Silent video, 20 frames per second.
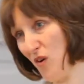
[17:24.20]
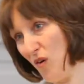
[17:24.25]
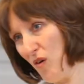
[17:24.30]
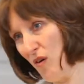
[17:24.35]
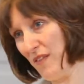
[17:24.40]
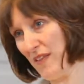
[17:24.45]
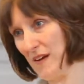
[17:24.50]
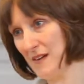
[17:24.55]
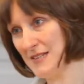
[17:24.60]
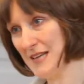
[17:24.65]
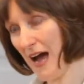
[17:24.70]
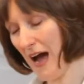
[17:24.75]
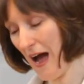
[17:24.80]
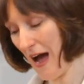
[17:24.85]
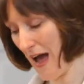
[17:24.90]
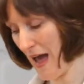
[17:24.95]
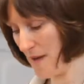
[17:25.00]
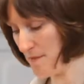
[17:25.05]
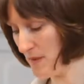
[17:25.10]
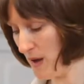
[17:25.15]
all their
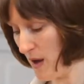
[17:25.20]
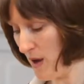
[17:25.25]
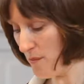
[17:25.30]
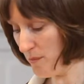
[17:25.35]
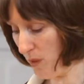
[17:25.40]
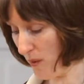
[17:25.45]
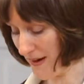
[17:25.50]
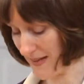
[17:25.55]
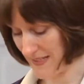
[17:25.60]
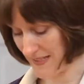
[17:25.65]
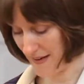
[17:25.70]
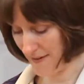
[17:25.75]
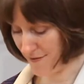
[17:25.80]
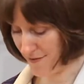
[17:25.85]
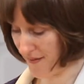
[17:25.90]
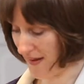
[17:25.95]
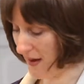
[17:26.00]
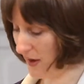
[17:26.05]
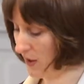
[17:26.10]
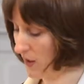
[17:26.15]
time
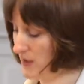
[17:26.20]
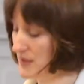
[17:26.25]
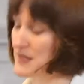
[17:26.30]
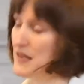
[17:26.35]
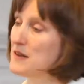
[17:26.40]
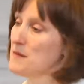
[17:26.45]
pointing fingers